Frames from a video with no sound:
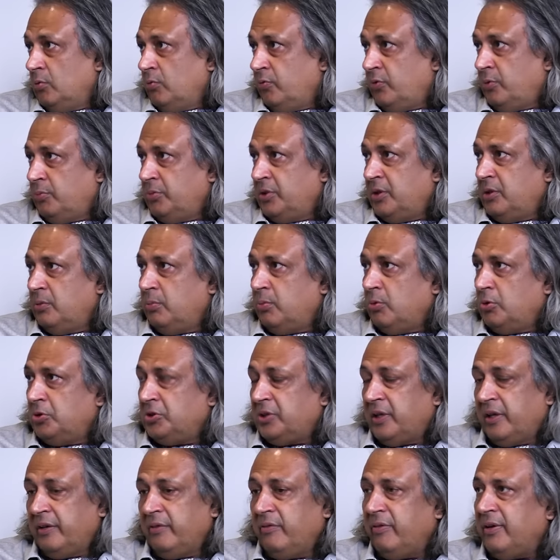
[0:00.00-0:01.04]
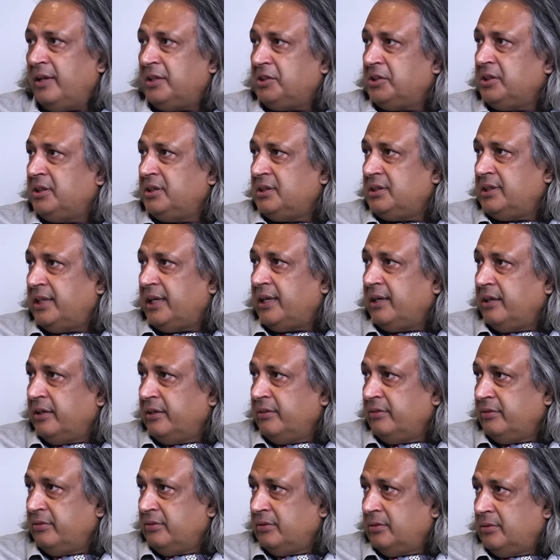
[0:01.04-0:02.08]
from the reports. Inflation is
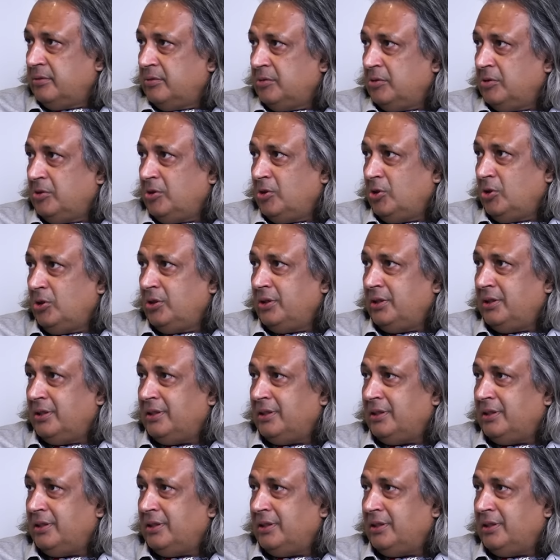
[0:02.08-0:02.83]
negative. Okay.